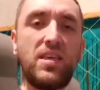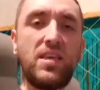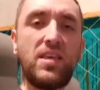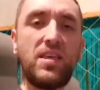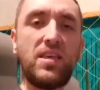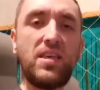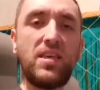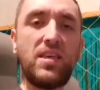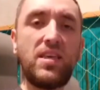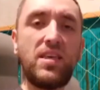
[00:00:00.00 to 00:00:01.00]
And he's
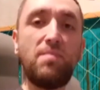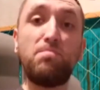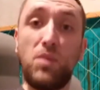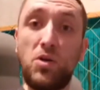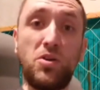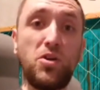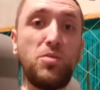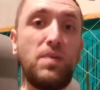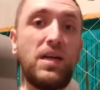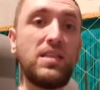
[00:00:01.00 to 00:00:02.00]
about to get
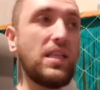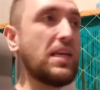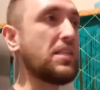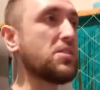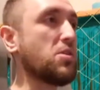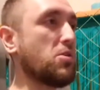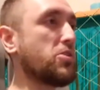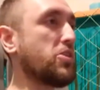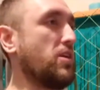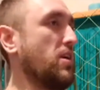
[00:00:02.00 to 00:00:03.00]
murdered by Lance
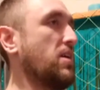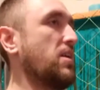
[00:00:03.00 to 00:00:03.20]
Archer,